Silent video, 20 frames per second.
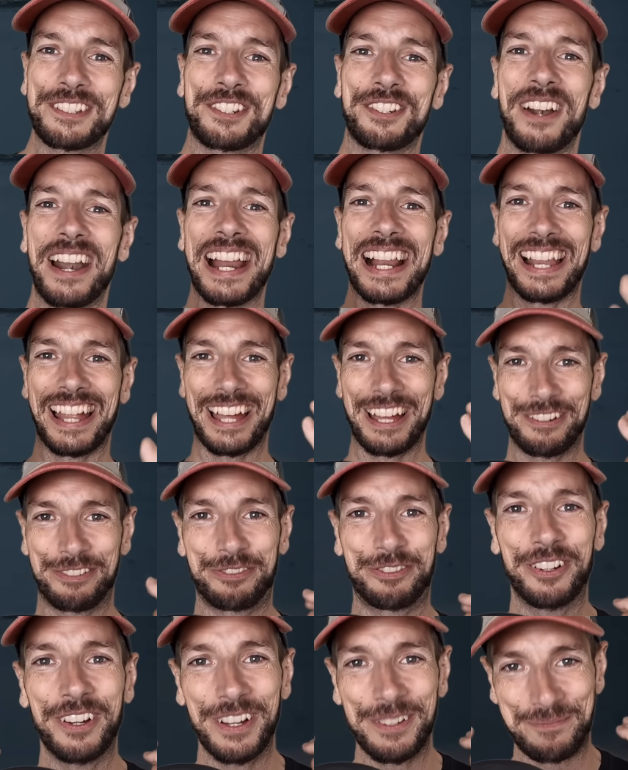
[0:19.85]
trailer
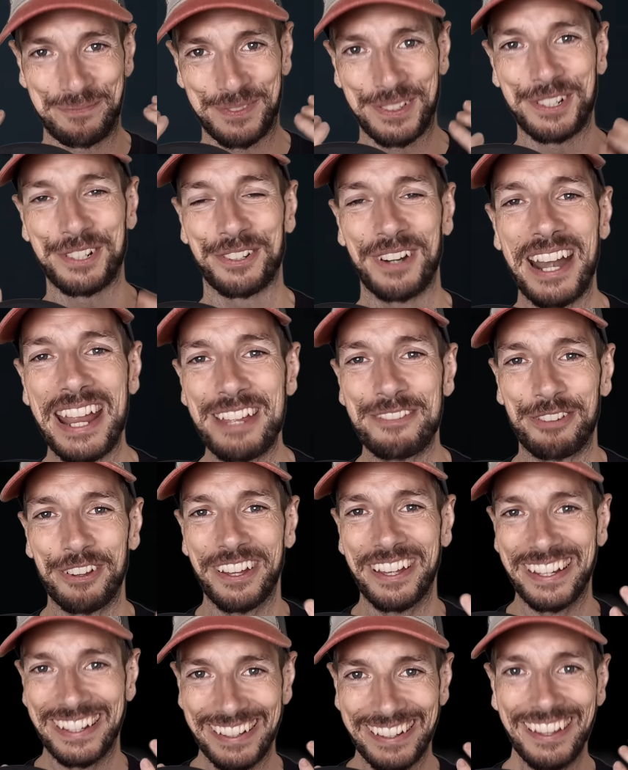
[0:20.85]
for
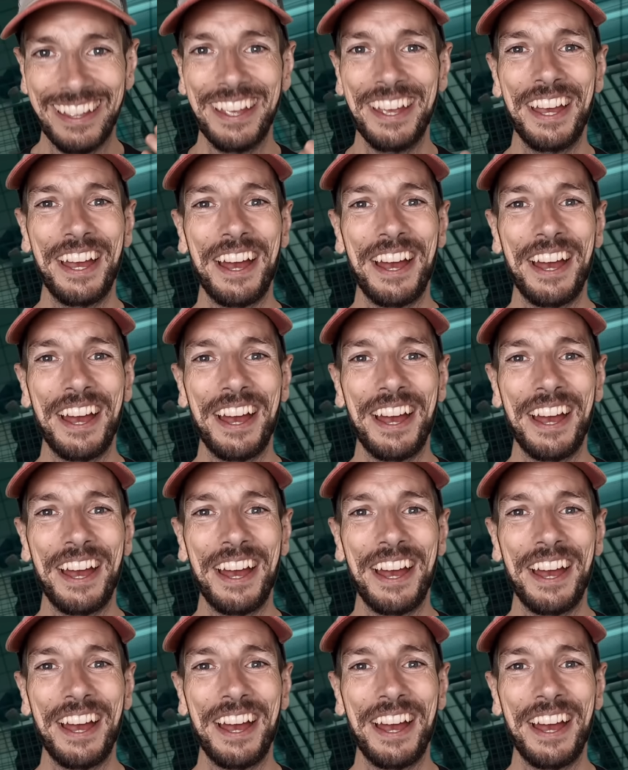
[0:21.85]
Kraven.